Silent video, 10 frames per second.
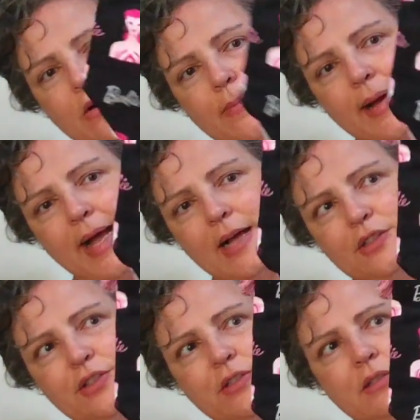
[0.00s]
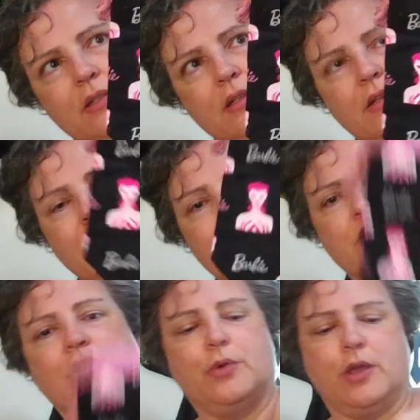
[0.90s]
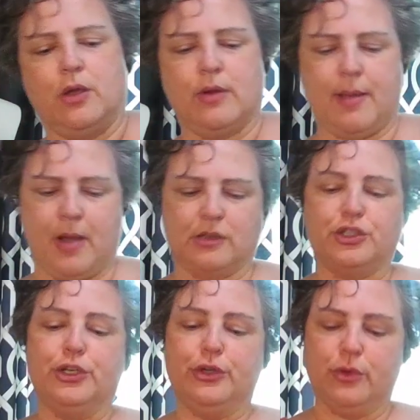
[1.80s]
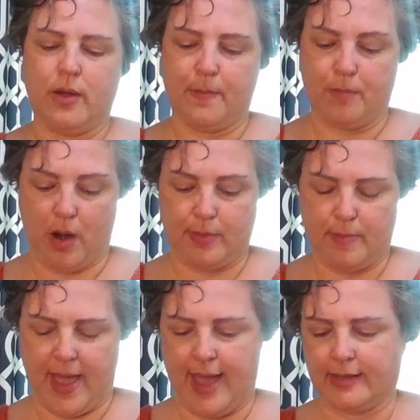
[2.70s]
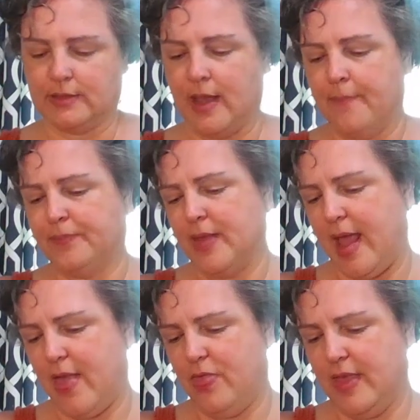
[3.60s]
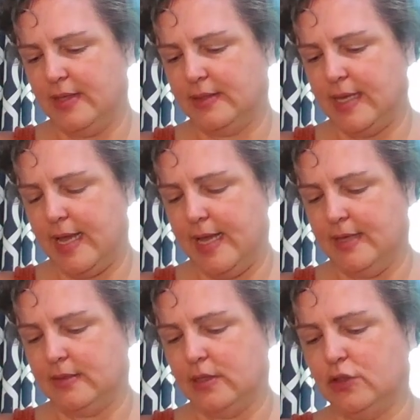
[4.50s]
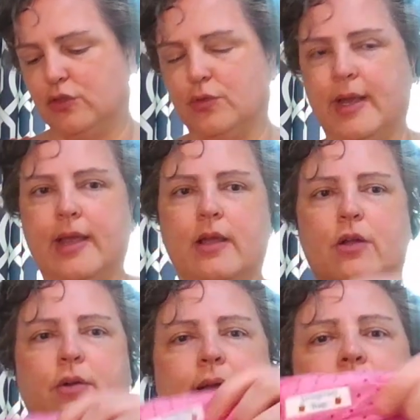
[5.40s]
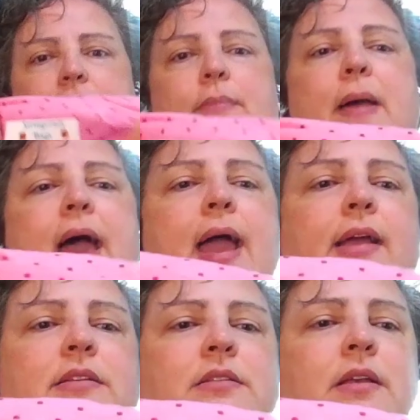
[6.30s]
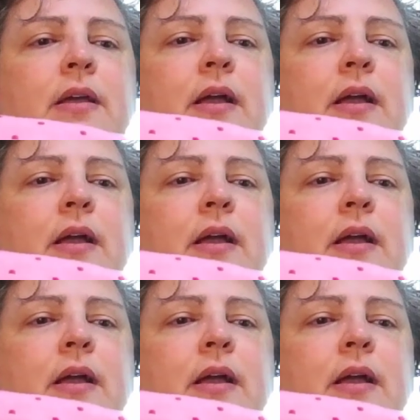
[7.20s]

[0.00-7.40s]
Oh my gosh so cute. I bought two Barbie bags. And this is String Crazy Bags.